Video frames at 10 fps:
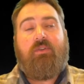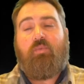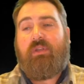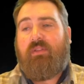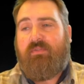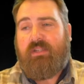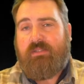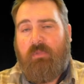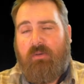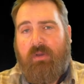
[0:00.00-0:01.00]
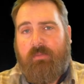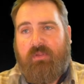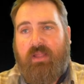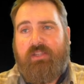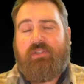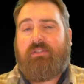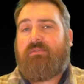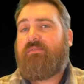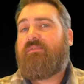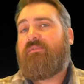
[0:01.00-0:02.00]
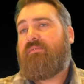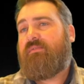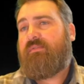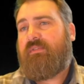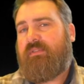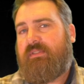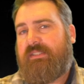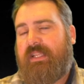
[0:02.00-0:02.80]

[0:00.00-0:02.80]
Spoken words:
When you live in a small population, it